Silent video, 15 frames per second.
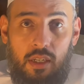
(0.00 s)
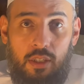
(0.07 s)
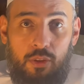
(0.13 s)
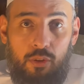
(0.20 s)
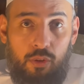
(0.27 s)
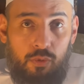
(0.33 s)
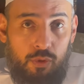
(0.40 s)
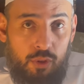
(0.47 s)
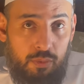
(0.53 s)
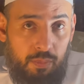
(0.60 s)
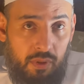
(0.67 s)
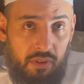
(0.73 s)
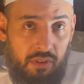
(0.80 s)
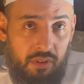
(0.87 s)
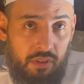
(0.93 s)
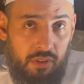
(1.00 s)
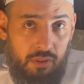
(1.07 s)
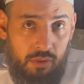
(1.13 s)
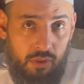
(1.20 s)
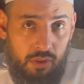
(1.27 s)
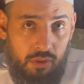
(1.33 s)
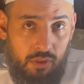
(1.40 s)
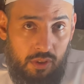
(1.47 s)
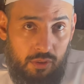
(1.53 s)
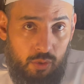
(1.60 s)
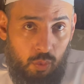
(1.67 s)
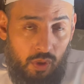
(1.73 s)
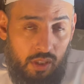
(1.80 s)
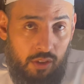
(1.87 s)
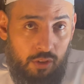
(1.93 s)
to respond as
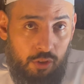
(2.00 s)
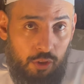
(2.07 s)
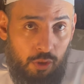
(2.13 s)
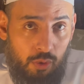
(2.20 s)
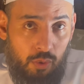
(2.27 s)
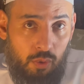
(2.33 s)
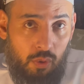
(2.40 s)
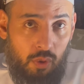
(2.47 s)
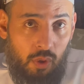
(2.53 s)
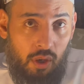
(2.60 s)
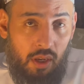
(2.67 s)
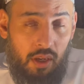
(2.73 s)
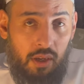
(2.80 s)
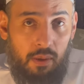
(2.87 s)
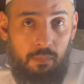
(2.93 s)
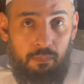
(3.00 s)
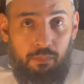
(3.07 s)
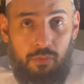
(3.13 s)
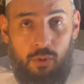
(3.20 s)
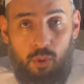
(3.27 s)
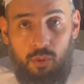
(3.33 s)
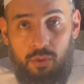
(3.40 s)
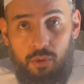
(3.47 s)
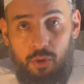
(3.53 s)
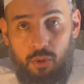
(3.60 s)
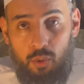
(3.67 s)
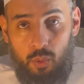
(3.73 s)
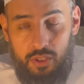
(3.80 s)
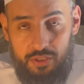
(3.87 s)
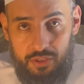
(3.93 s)
well to your to your
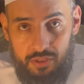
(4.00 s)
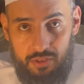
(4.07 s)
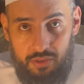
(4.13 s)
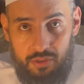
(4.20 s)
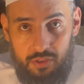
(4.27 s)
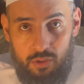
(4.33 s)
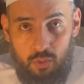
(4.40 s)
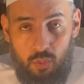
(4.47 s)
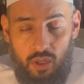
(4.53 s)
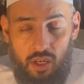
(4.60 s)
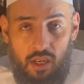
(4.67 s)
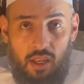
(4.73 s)
questions as well.